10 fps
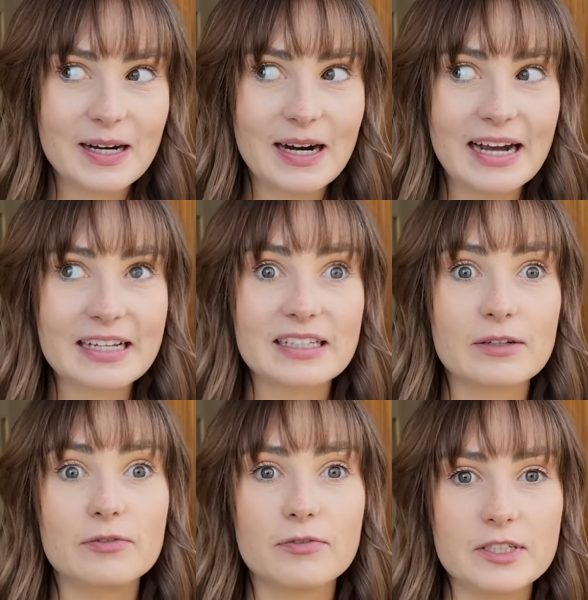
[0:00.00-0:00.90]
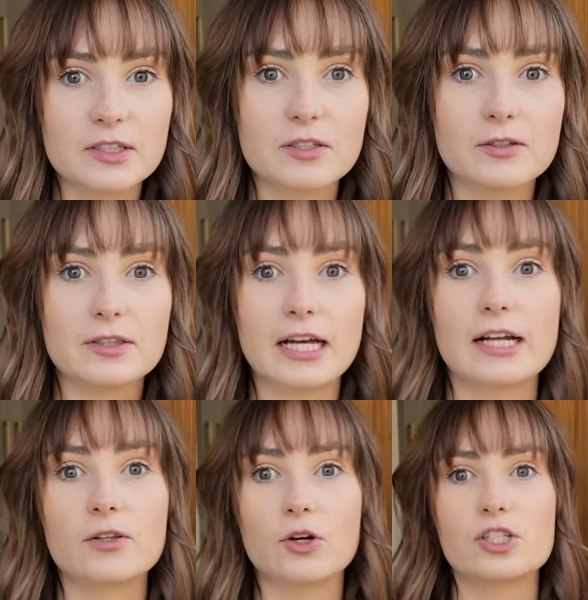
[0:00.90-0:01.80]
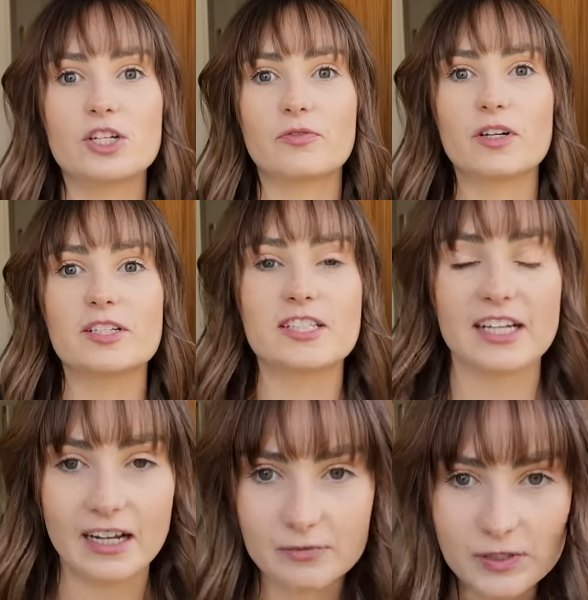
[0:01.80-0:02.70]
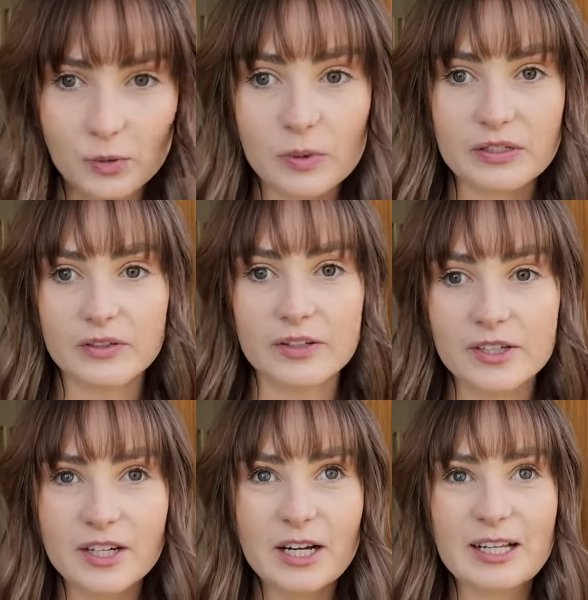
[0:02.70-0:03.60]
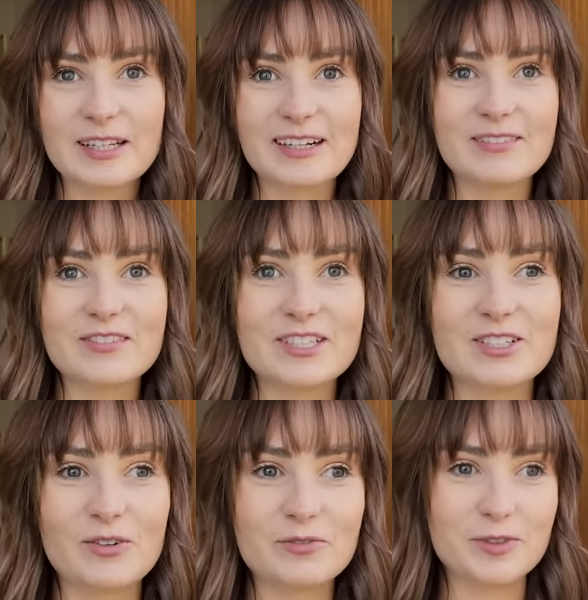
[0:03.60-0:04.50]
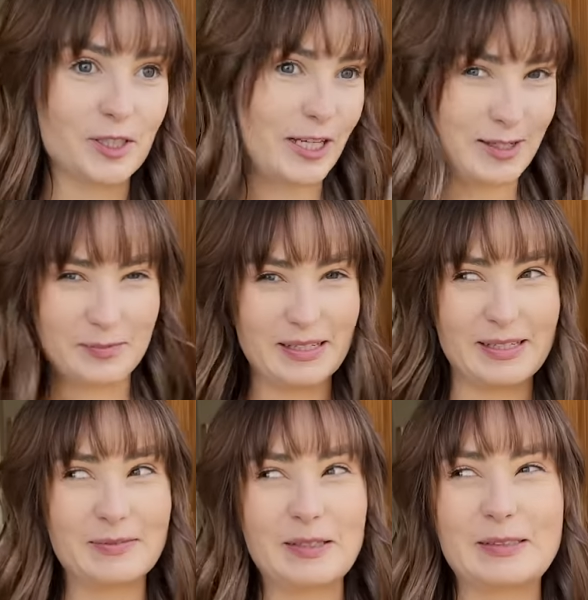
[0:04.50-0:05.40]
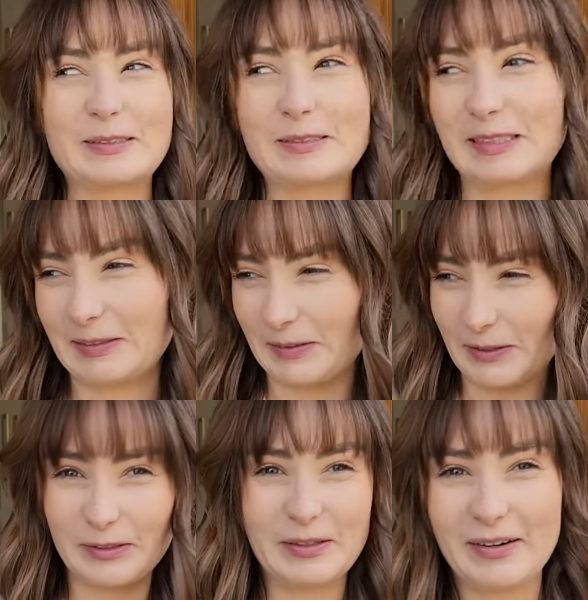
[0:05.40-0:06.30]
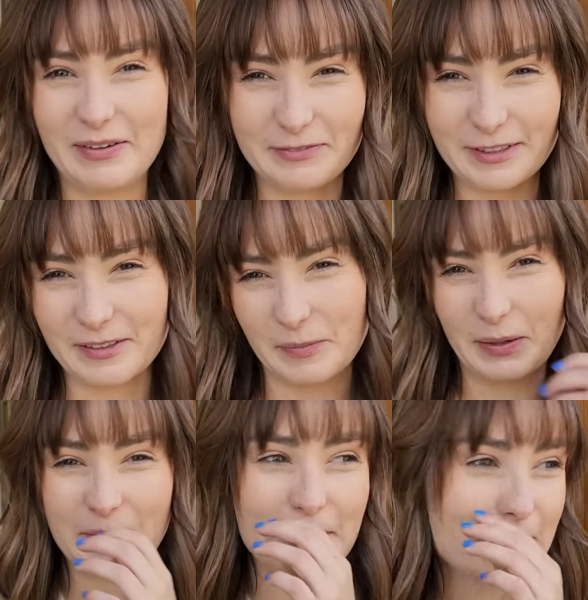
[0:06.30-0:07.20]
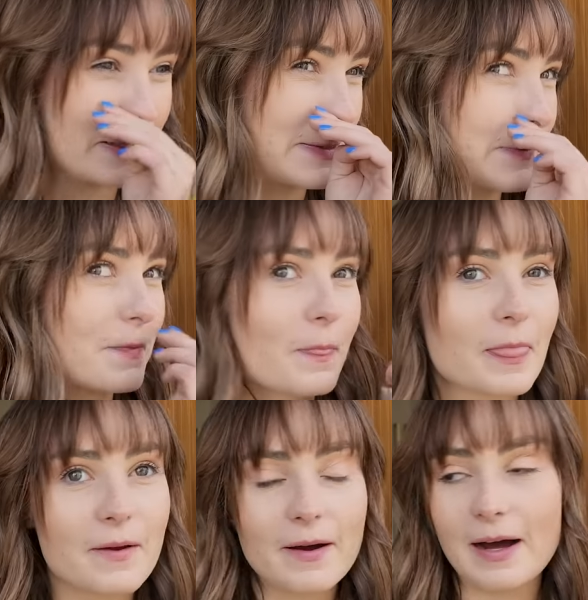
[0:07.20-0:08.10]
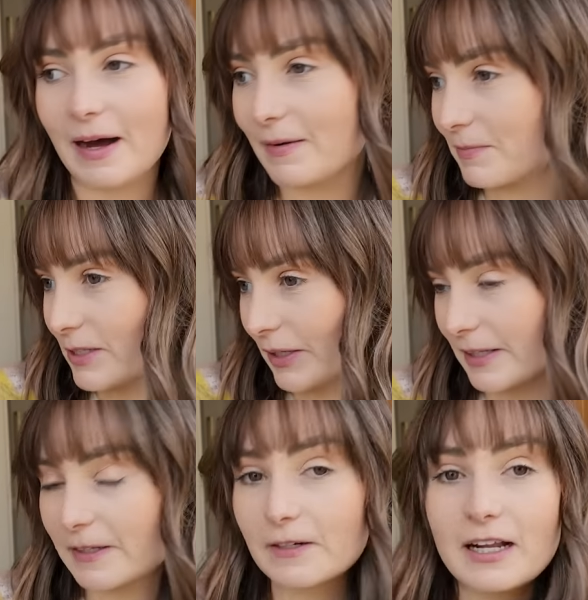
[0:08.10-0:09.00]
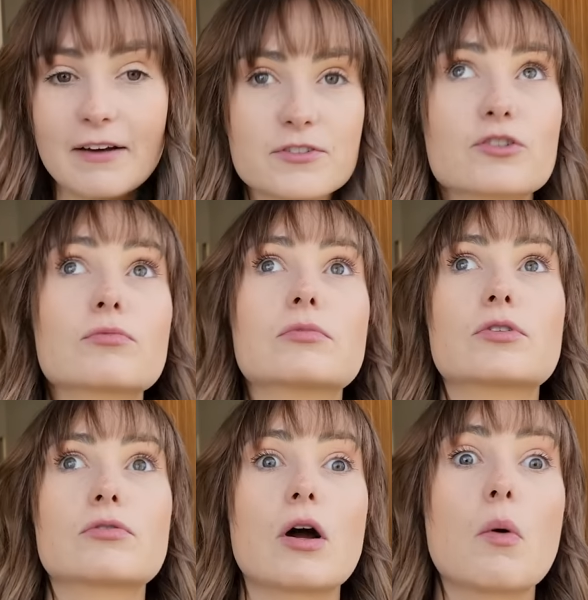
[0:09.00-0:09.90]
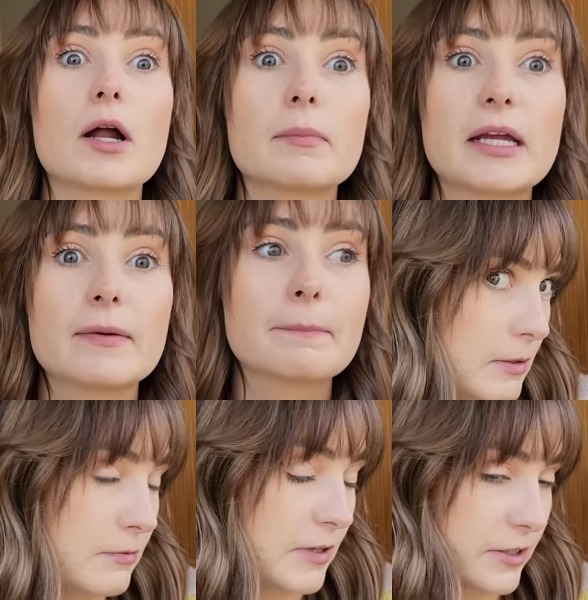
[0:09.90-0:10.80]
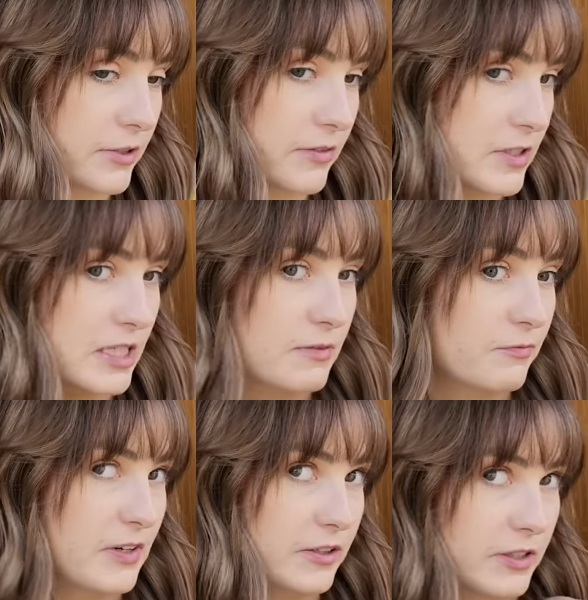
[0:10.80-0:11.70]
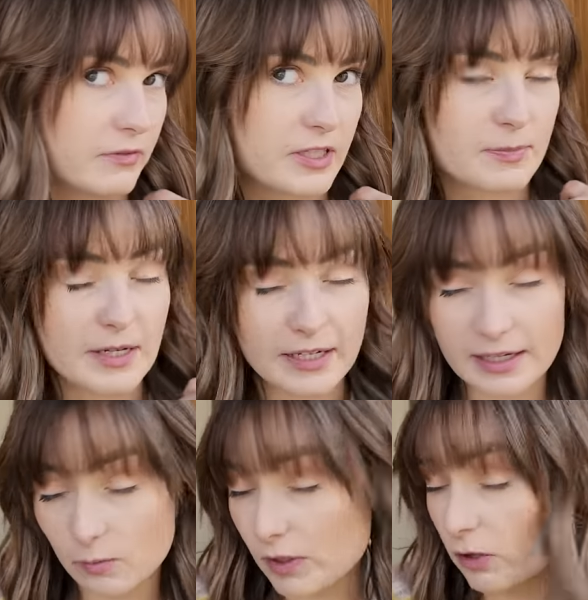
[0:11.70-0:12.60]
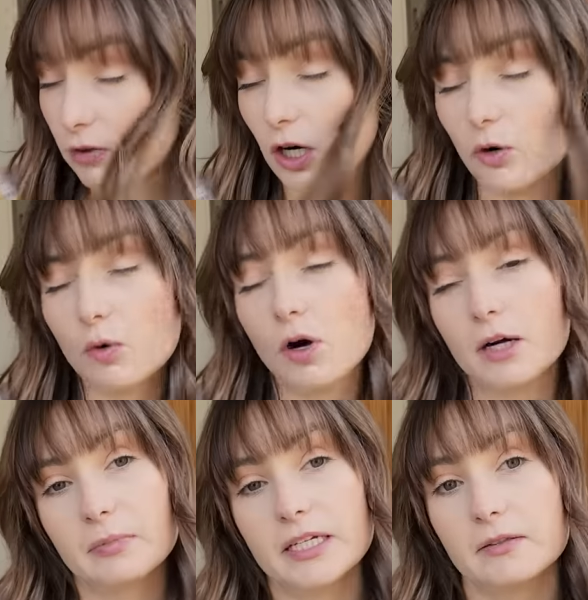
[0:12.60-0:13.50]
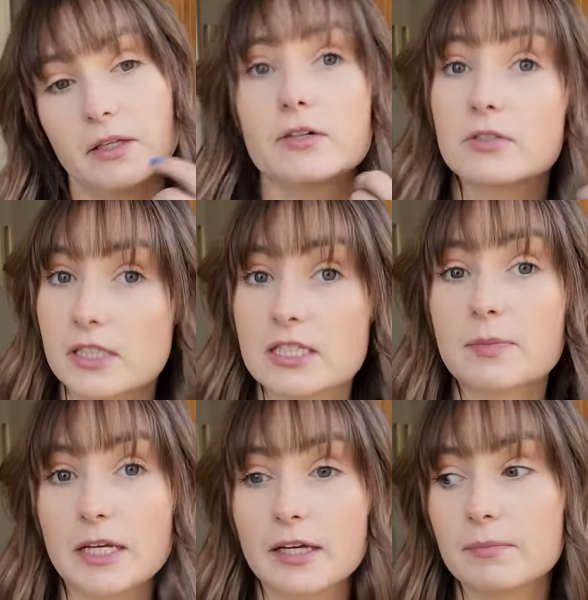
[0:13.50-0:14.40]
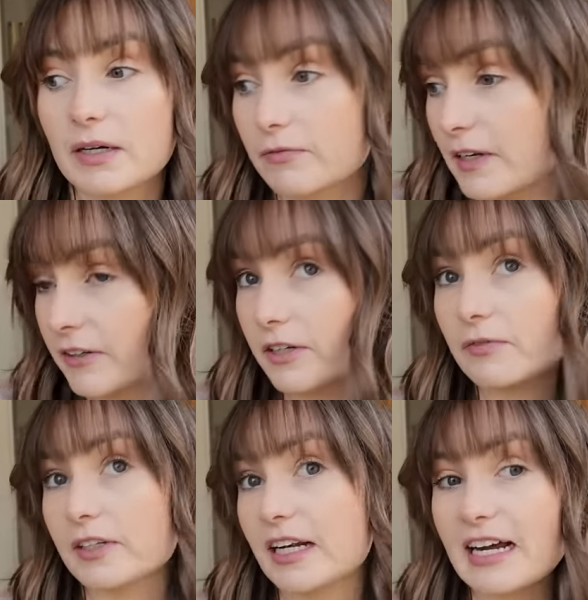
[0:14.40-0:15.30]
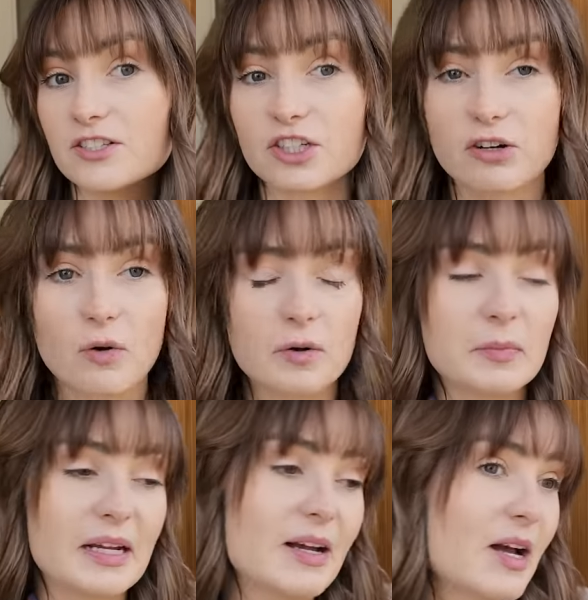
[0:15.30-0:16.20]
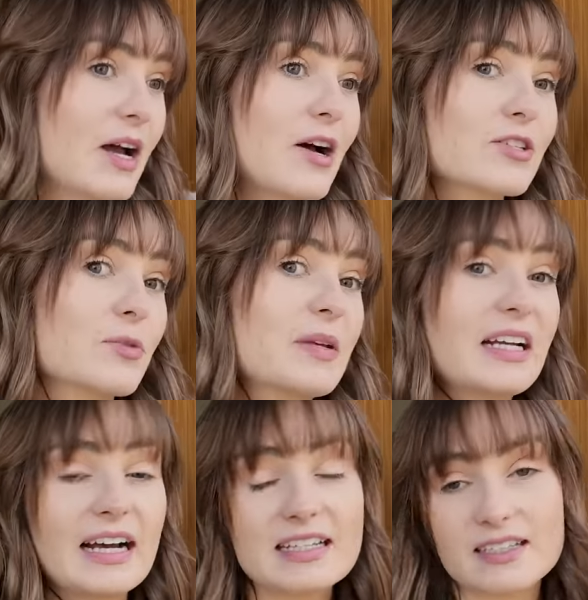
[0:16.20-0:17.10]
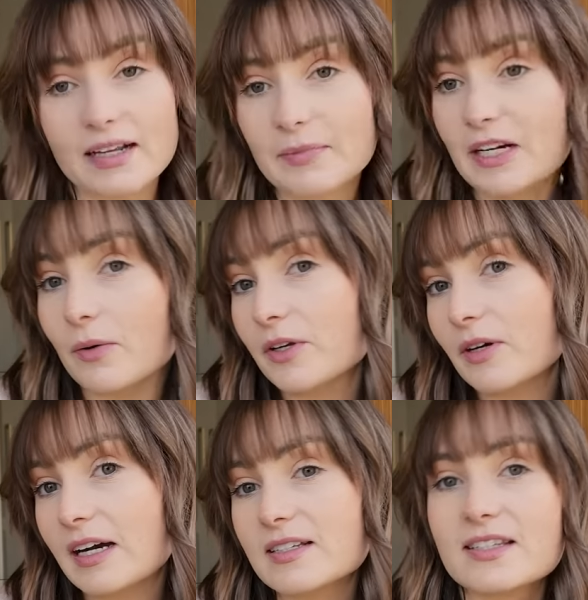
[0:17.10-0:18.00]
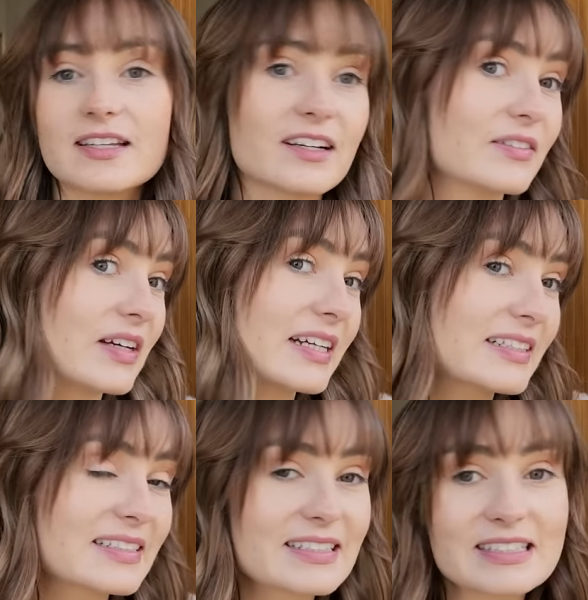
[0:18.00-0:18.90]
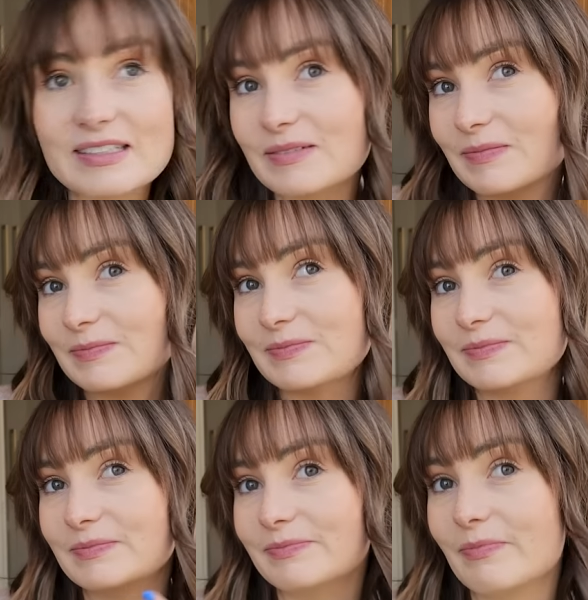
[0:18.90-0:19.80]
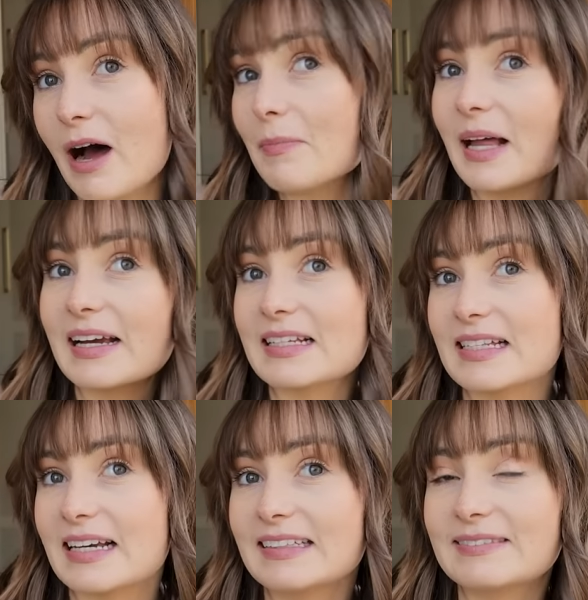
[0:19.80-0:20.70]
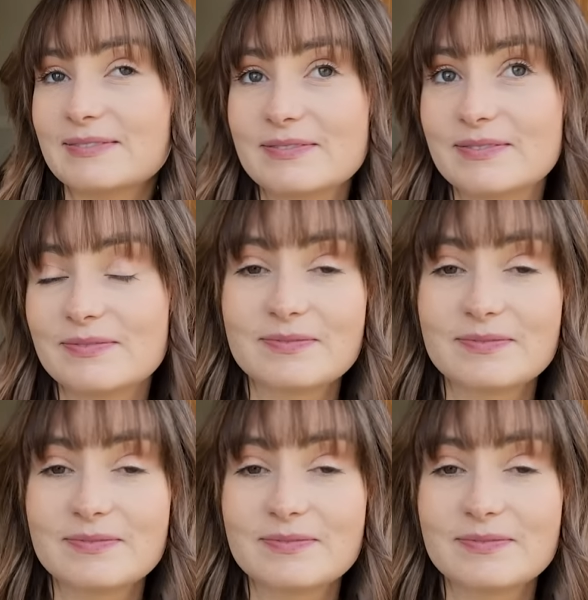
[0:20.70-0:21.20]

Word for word: I can like feel that I look different and I feel weird. Like I just don't feel like me. I'm like, oh, I don't know how I feel about this. Um, so I think it'll have to grow on me, figuratively, figuratively speaking. It will grow on me, literally speaking, but figuratively it has to grow on me. So be nice, let me know what you guys think of it. Mom likes it. I love it.